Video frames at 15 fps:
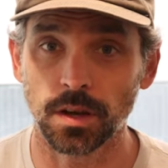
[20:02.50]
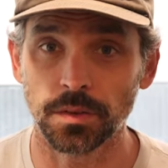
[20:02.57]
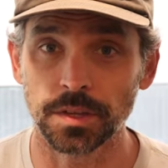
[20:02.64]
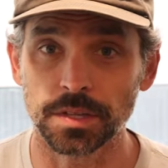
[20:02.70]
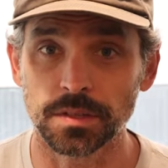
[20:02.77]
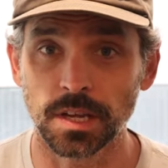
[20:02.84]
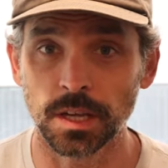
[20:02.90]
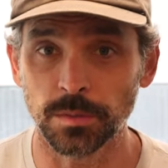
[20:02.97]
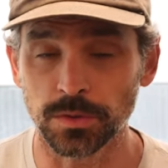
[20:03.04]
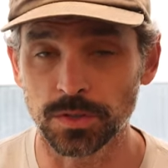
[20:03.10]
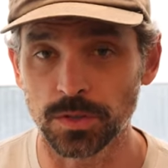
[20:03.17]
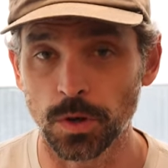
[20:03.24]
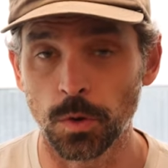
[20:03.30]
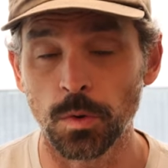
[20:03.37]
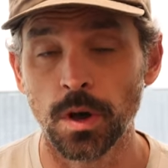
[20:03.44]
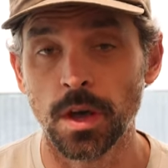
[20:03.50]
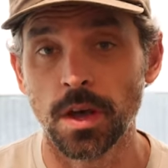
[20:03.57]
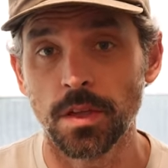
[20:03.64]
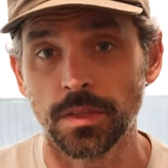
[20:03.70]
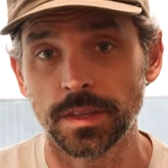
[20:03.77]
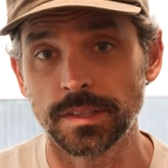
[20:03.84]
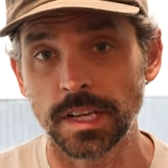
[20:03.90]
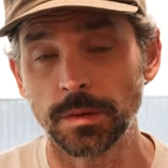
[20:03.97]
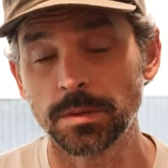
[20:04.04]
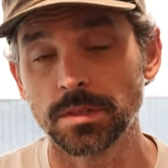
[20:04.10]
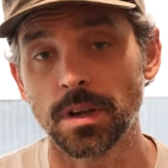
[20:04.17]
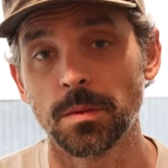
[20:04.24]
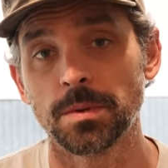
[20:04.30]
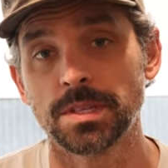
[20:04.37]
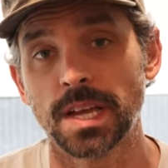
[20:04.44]
on this table. So the
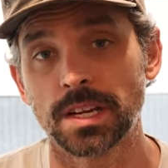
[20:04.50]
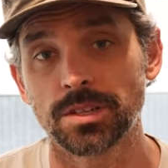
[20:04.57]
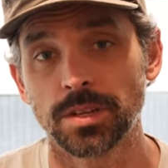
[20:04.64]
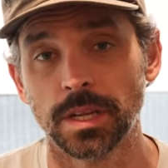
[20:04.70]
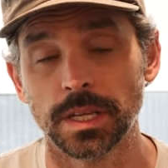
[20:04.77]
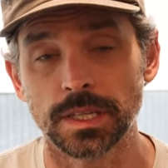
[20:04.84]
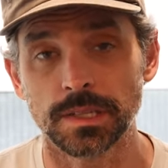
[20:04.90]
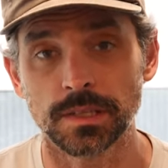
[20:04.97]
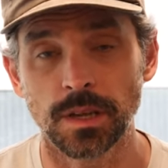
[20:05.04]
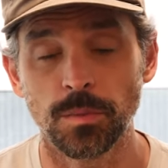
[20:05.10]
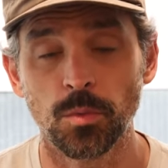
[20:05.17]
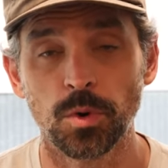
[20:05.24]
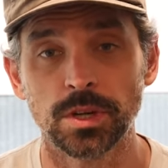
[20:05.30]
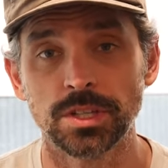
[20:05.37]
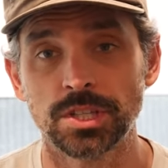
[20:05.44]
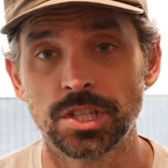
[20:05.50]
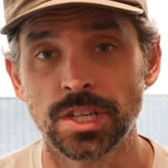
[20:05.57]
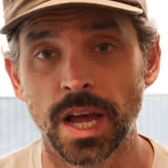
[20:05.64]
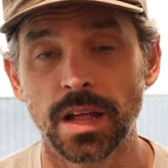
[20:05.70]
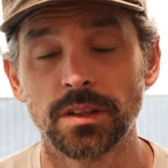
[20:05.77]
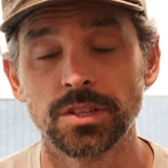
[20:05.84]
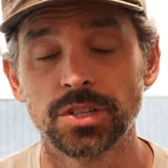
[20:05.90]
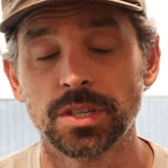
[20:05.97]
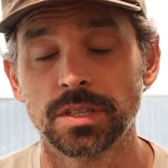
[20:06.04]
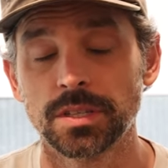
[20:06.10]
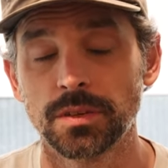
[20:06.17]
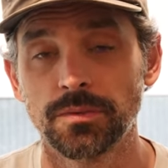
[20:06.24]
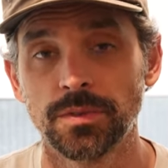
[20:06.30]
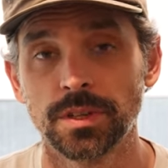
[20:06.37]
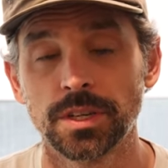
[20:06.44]
tabletop was actually somewhat challenging
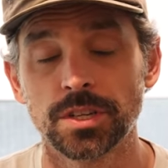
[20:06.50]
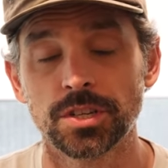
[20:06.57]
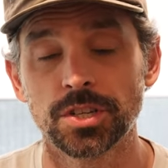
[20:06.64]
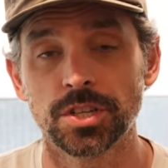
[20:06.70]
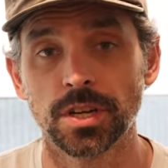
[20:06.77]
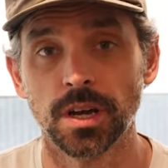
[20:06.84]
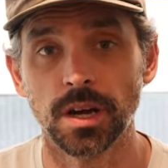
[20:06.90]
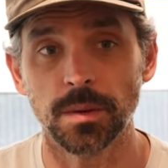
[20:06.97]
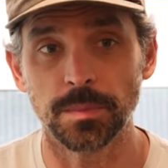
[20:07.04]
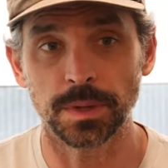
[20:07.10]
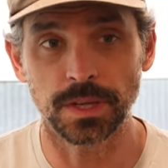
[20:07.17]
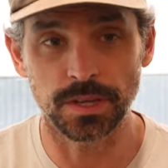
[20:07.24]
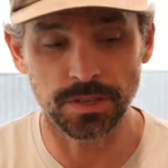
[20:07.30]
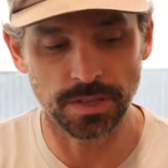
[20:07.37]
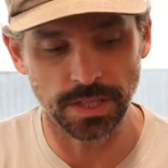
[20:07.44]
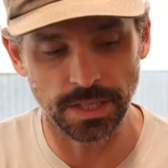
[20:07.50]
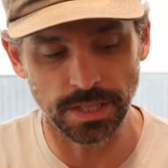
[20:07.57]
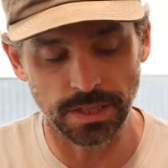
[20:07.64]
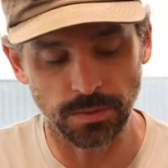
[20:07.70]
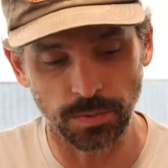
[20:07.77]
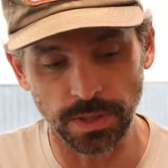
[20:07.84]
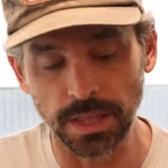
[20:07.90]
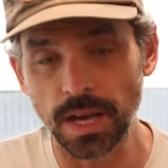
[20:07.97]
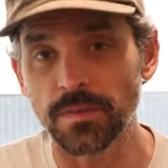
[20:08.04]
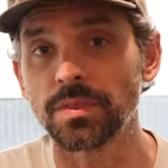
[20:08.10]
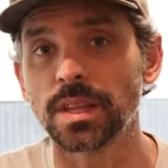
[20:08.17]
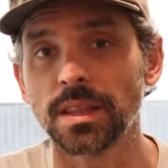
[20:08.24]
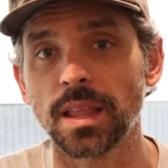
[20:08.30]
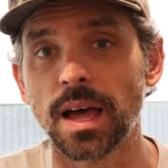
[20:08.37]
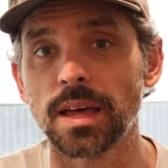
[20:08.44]
to finish um, because the we left
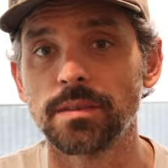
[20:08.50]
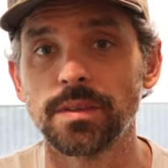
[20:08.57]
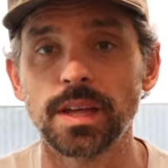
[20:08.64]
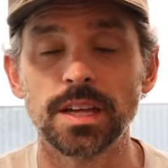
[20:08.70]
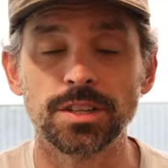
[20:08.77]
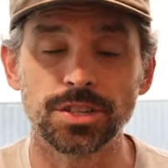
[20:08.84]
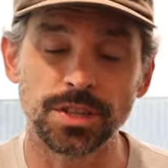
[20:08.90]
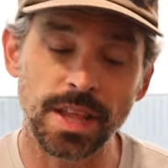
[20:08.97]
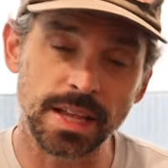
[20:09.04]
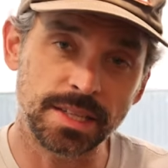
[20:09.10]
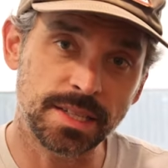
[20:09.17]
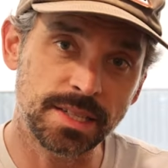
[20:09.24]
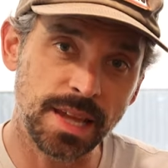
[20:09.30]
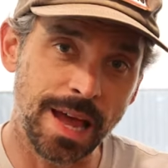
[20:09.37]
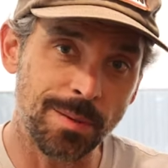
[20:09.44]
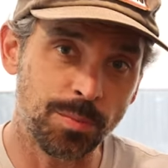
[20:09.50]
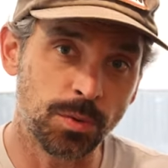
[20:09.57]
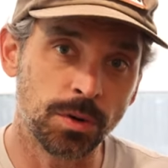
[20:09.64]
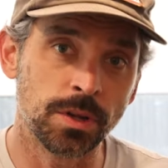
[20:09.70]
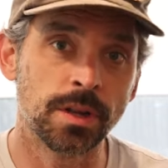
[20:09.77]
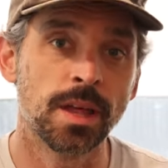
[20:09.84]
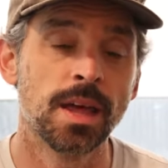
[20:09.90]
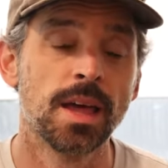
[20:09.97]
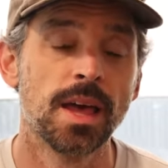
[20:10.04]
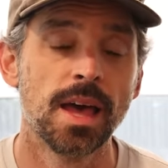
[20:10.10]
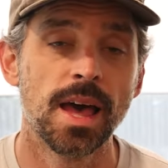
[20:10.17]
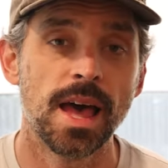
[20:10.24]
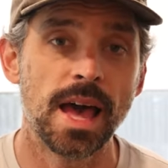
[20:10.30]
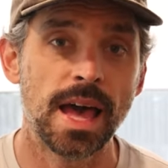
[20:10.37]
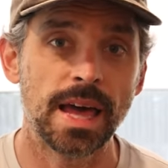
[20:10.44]
the live edge and that sapwood
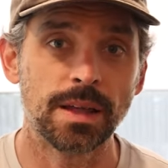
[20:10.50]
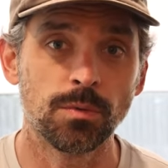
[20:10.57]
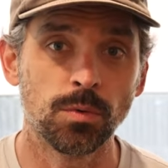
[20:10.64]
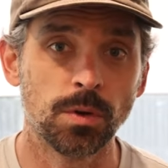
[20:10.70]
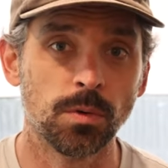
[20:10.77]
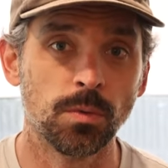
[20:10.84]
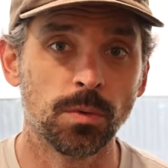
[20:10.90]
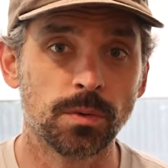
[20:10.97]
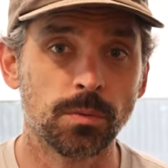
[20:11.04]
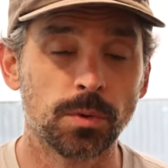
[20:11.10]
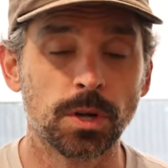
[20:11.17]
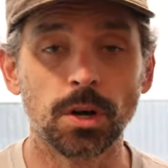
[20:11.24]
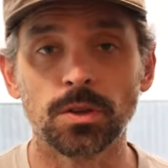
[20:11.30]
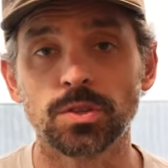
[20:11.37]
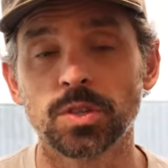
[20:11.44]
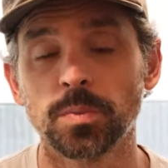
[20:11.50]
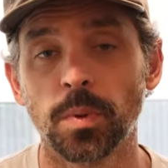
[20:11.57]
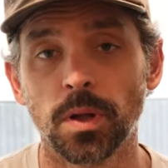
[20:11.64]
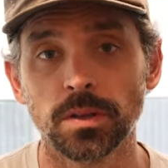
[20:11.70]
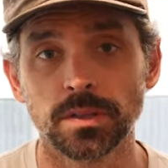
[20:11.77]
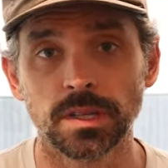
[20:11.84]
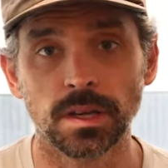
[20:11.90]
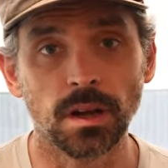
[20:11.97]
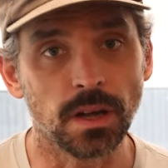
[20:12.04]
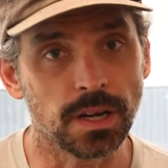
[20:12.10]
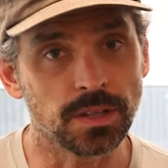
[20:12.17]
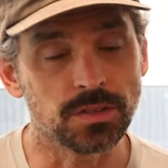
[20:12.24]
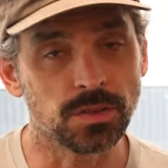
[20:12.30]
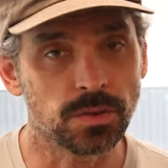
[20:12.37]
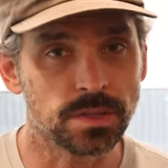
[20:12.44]
had what, what we call spalting on
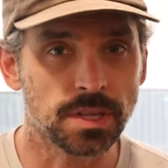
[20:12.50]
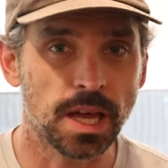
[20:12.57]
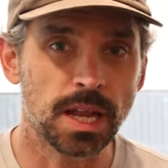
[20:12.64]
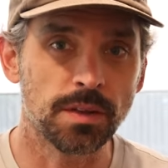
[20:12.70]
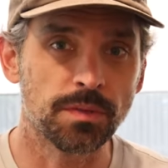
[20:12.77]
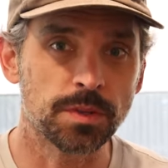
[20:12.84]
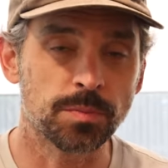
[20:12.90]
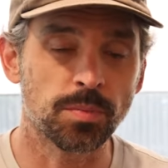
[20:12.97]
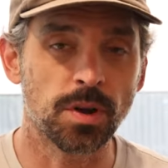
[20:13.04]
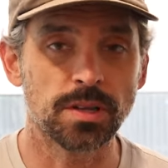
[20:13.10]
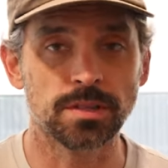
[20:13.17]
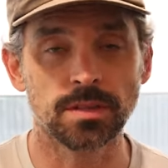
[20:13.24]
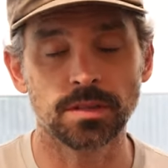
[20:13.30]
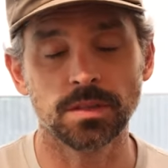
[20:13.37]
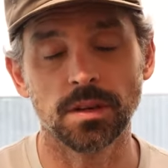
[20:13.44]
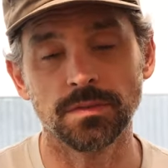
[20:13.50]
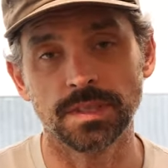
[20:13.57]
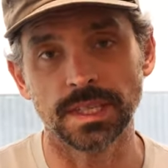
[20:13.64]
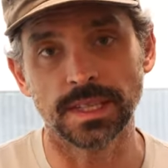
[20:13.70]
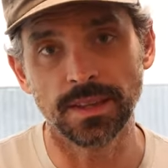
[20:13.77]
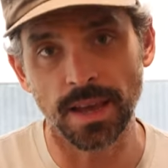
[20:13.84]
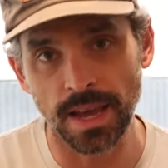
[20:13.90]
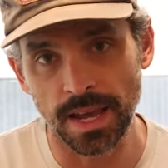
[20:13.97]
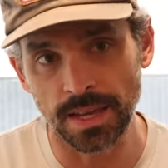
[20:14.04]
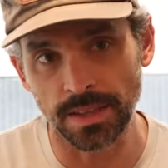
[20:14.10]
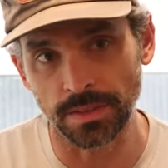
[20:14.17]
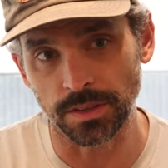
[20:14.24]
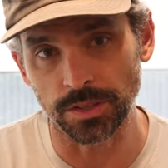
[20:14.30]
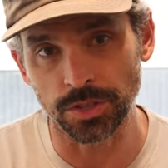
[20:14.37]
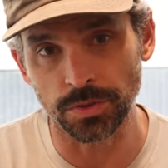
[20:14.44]
it. So it's kind of this process of decay
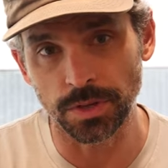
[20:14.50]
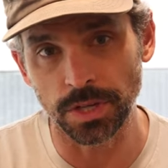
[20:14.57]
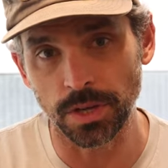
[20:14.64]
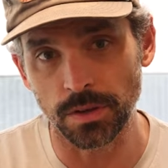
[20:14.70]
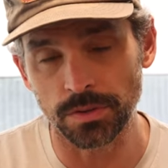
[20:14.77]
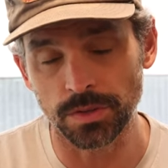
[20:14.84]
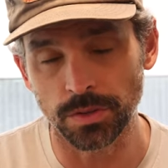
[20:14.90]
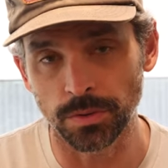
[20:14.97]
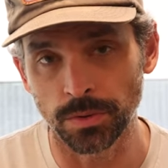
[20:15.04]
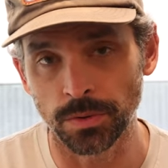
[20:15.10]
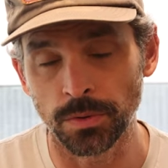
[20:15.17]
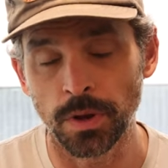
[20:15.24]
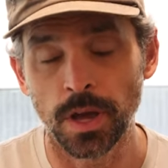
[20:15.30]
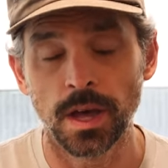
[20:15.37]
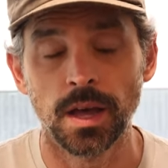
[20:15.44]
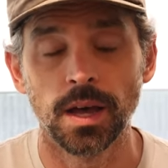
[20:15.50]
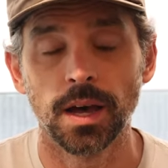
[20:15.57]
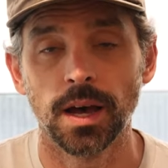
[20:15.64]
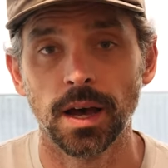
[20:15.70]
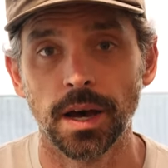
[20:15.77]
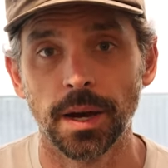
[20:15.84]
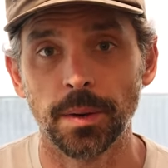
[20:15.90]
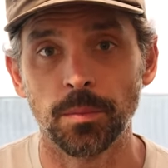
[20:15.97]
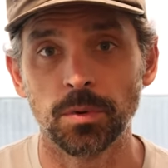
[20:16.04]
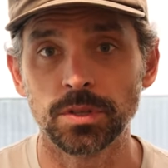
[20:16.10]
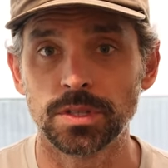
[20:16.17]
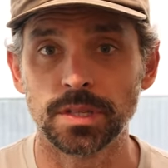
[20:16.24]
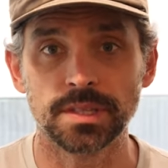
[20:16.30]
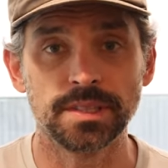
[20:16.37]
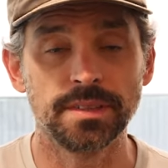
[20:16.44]
that the tree goes through um, once it's